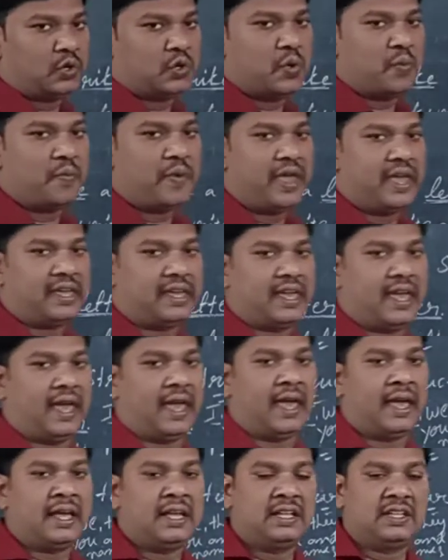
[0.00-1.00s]
to make
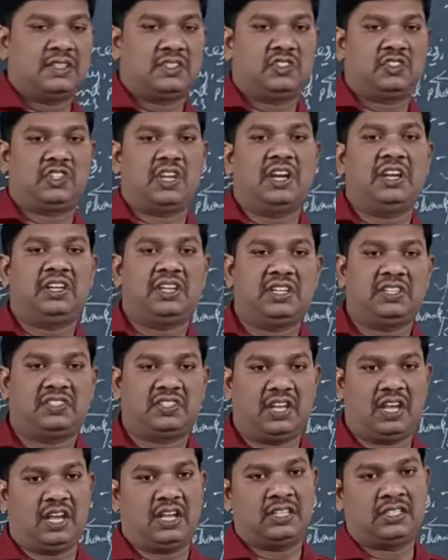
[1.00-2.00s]
a
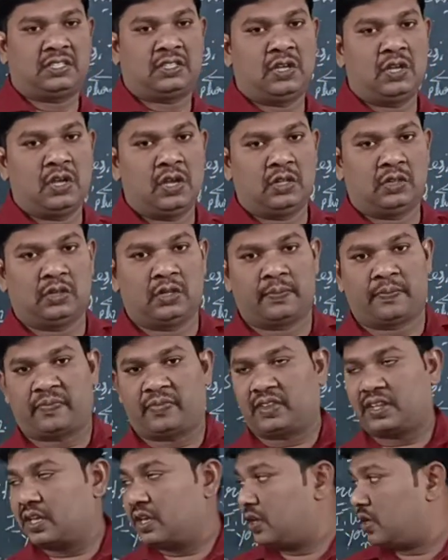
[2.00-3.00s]
sentences
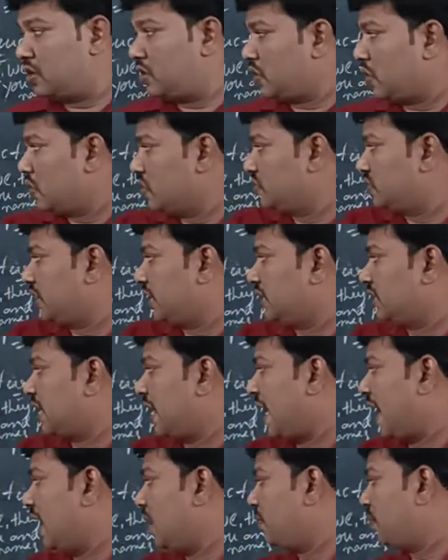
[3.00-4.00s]
using
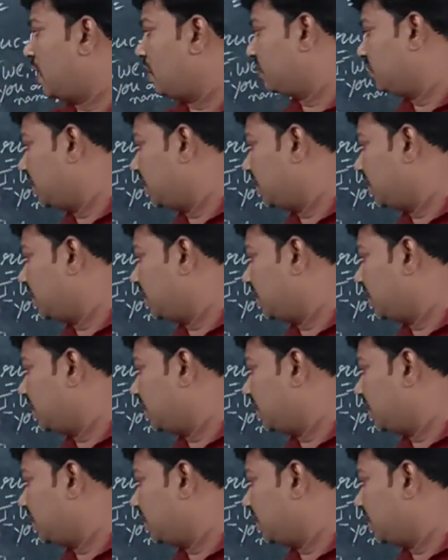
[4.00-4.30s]
the help of